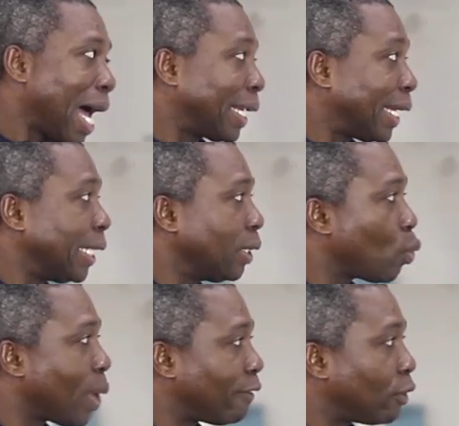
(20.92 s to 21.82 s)
And
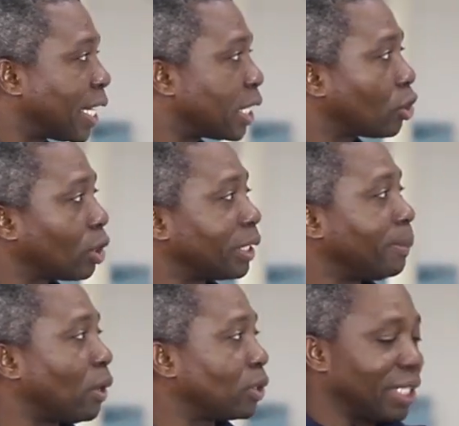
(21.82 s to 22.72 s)
then we have already talked
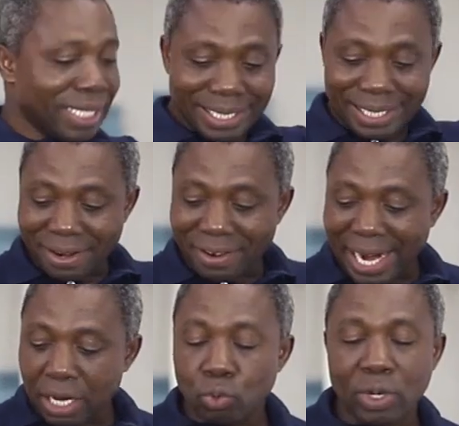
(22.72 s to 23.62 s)
about the
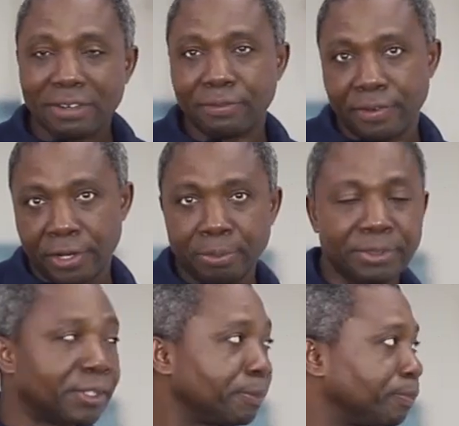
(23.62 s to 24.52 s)
regular
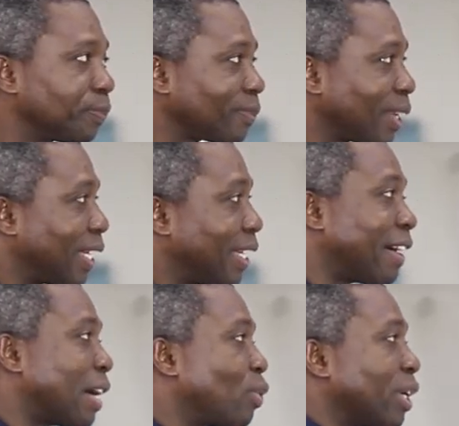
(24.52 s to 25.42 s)
verbs. The
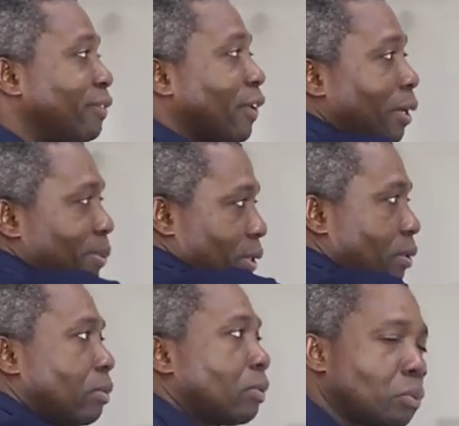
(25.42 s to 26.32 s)
regular verbs,
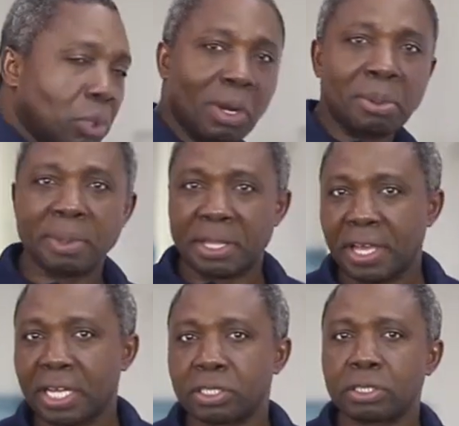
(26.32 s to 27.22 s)
what do I mean by
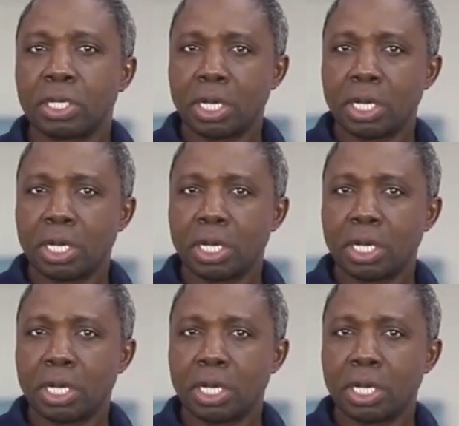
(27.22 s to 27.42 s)
that?